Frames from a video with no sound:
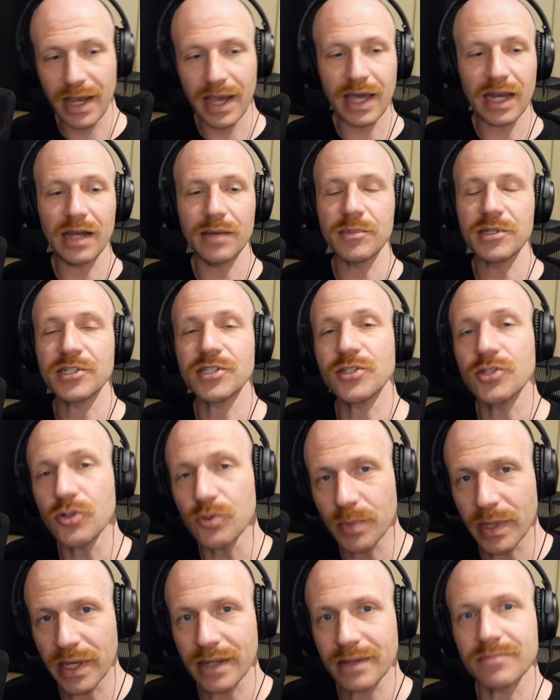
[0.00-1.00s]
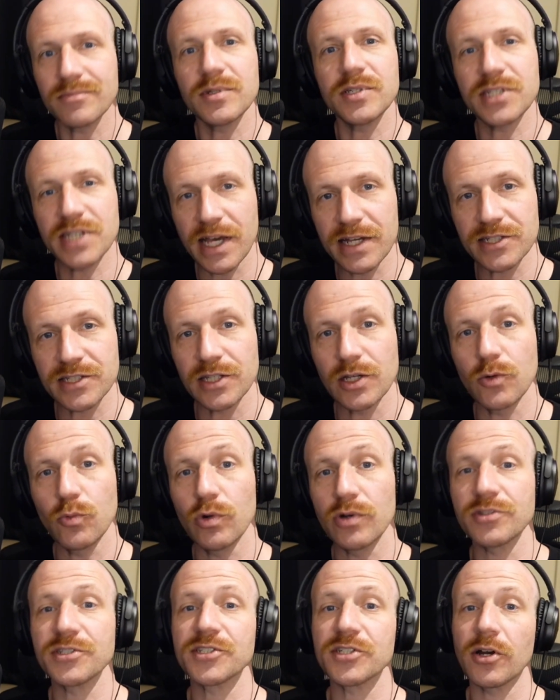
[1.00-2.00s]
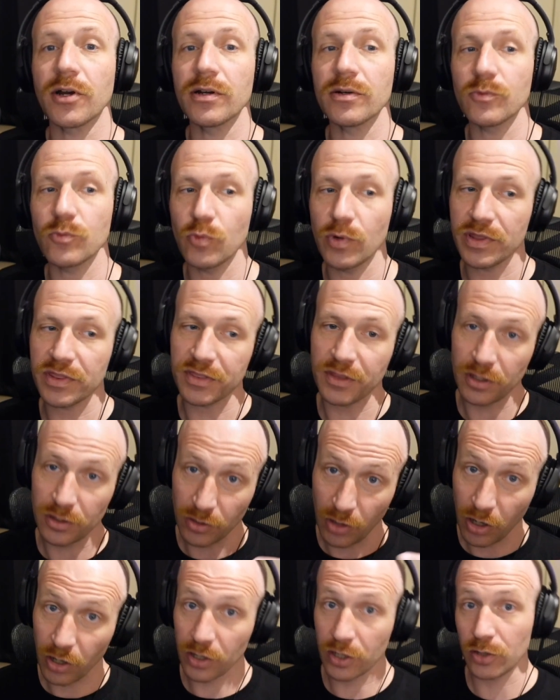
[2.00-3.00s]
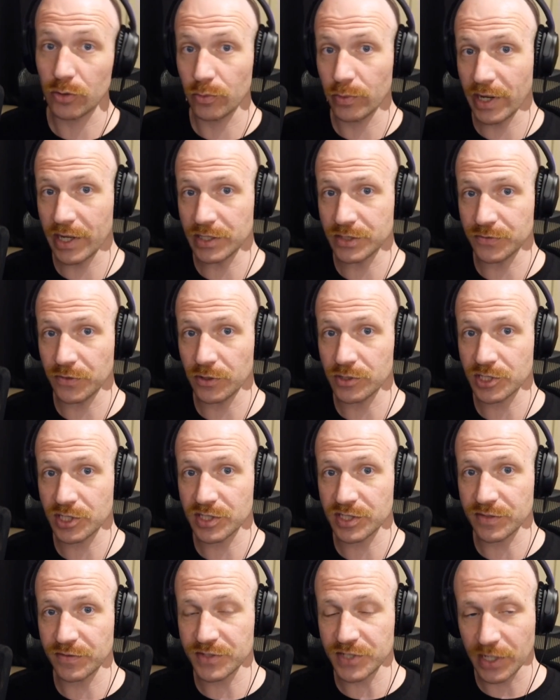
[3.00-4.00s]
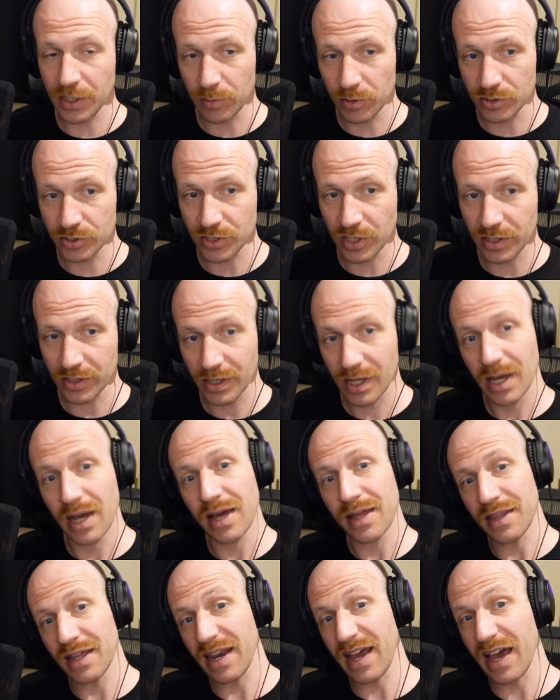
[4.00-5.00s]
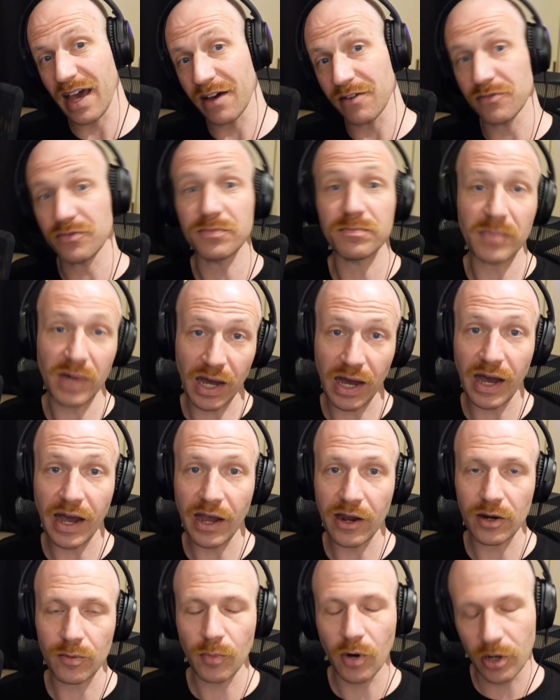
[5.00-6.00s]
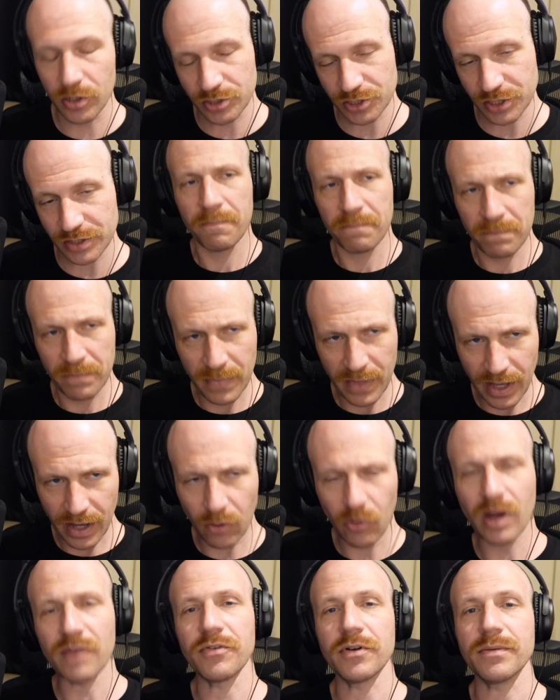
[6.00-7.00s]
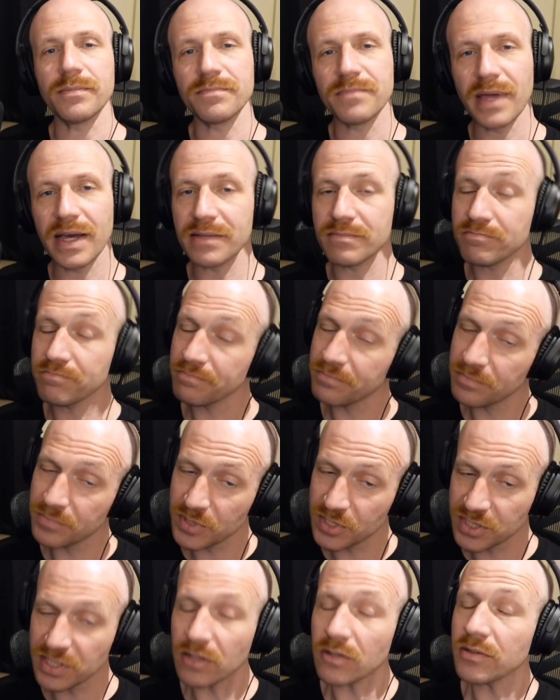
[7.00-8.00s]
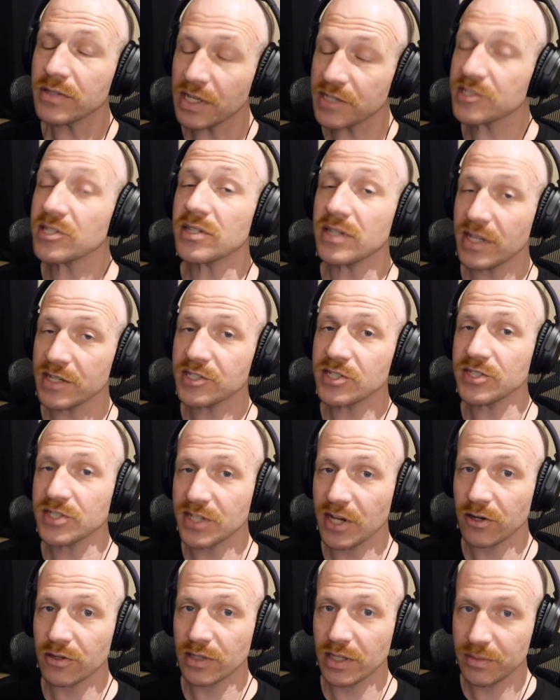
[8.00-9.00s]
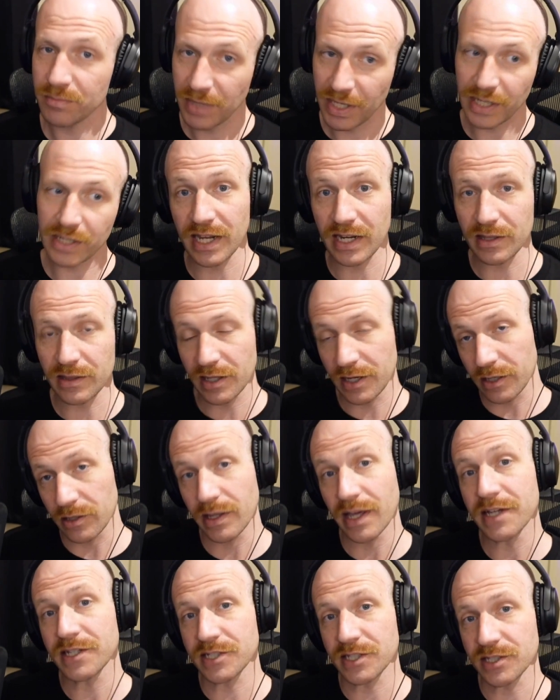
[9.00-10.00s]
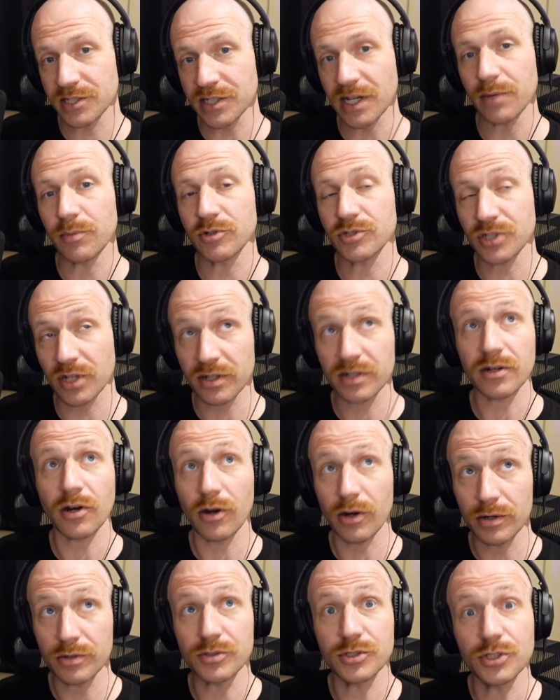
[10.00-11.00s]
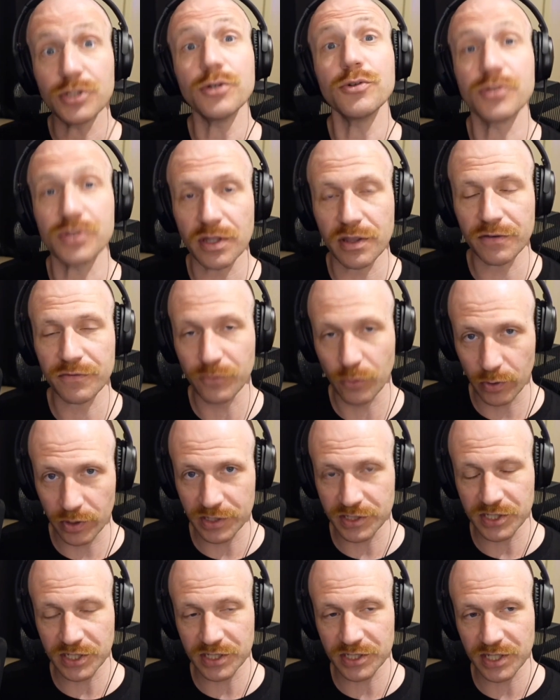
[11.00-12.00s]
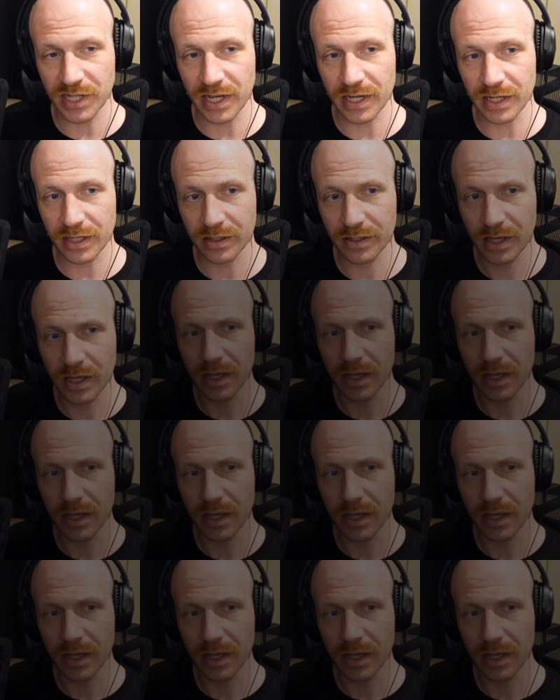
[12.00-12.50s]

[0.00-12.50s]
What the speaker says: And I'm assuming Tesla will start with the longer range versions of Cybertruck that have a higher margin. However, that still doesn't necessarily mean that the delays in Cybertruck are due to the 4680.